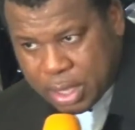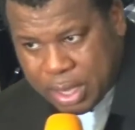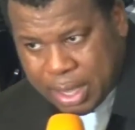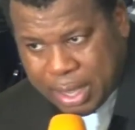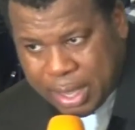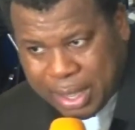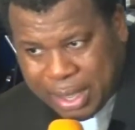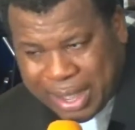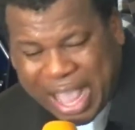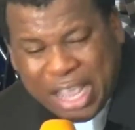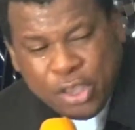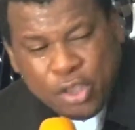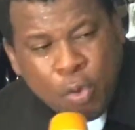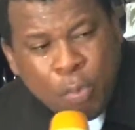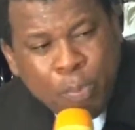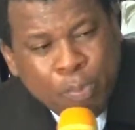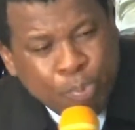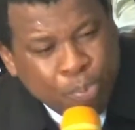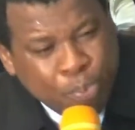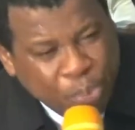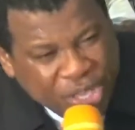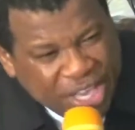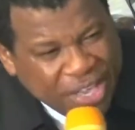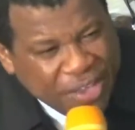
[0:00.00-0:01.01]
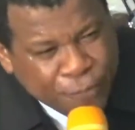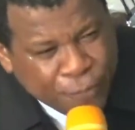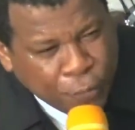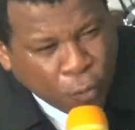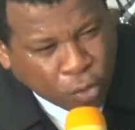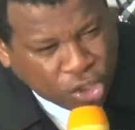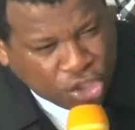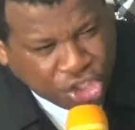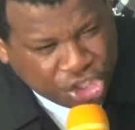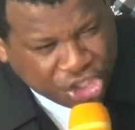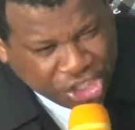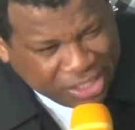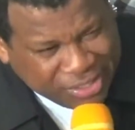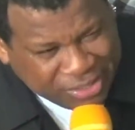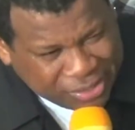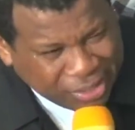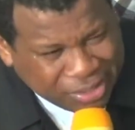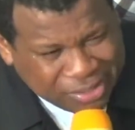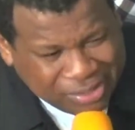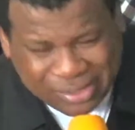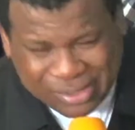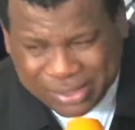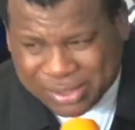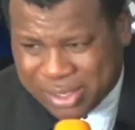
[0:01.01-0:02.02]
Can you be for
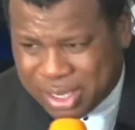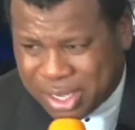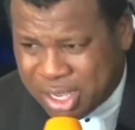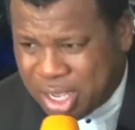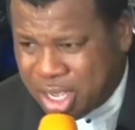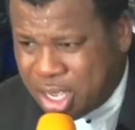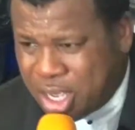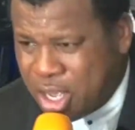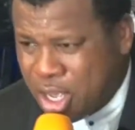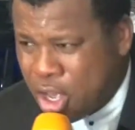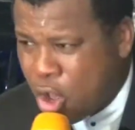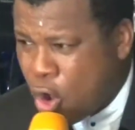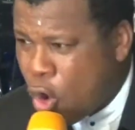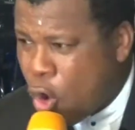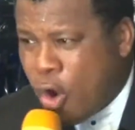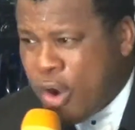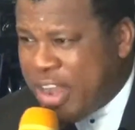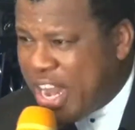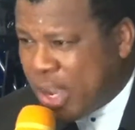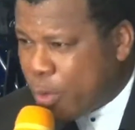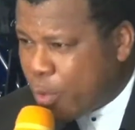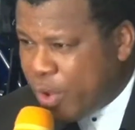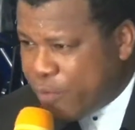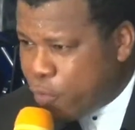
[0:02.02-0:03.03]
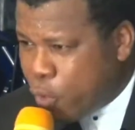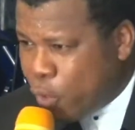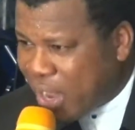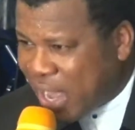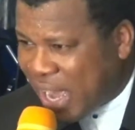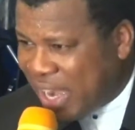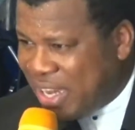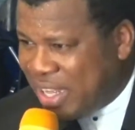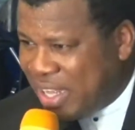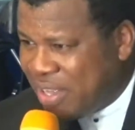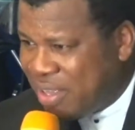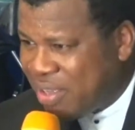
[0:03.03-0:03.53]
Jesus unequivocally?